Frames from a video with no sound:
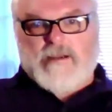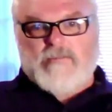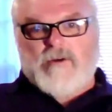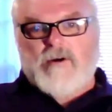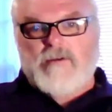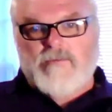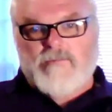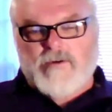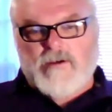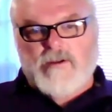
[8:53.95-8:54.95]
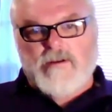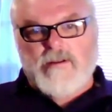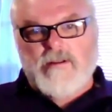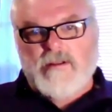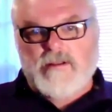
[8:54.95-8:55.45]
Kevlar in the front,
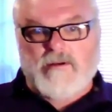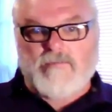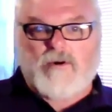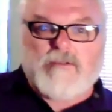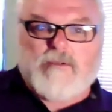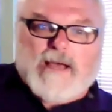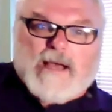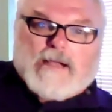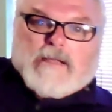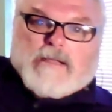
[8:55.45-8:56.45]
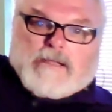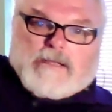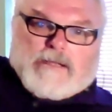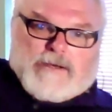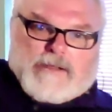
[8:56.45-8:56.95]
Kevlar in the back,
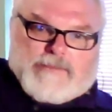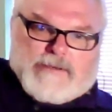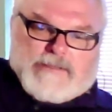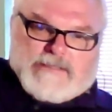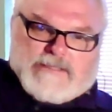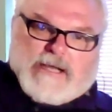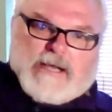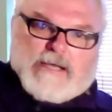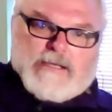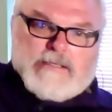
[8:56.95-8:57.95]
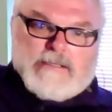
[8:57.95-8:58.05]
nothing in the side.